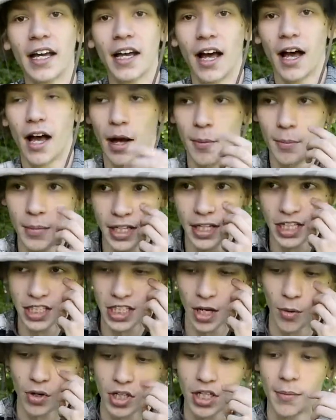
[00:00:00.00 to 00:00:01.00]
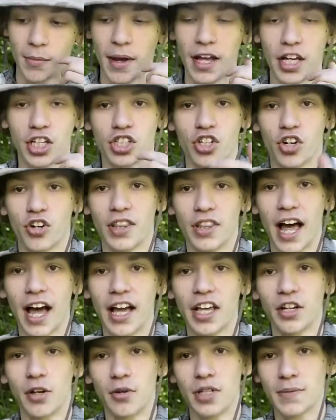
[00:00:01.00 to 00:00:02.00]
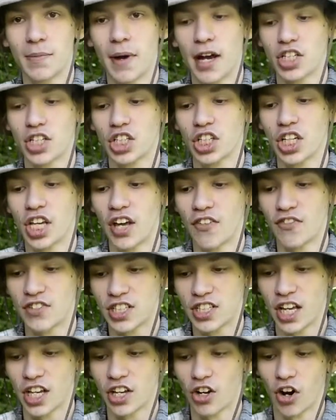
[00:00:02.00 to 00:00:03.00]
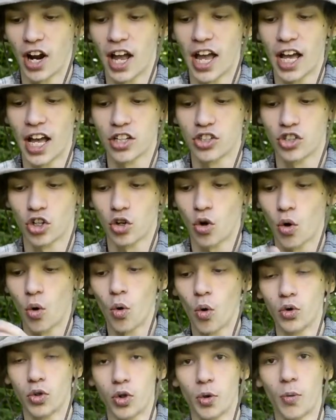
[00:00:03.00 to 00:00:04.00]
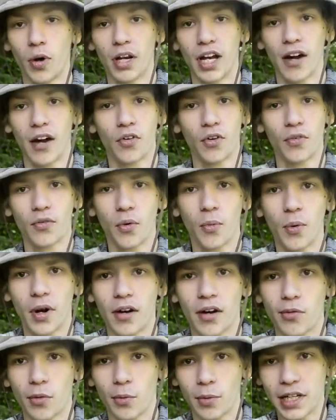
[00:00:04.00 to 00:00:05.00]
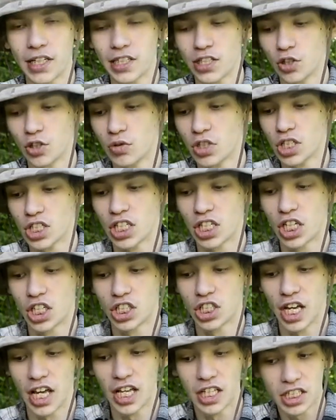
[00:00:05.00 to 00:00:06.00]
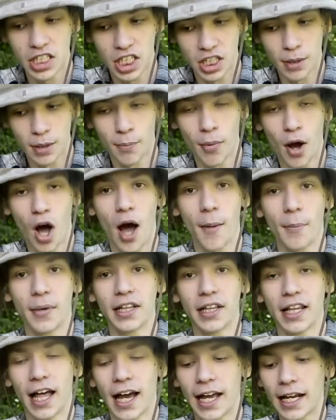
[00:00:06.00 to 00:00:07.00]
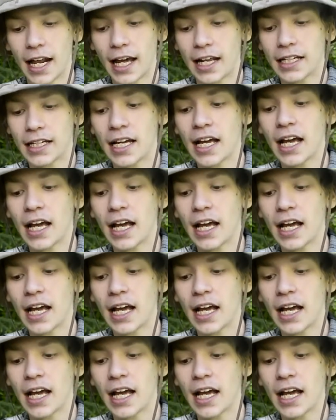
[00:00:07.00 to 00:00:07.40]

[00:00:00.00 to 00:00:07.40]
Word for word: uh, because I wanted to make sure that, you know, especially if say your hands are cold or whatever, for whatever reason, you just needed to instantly pop and light it,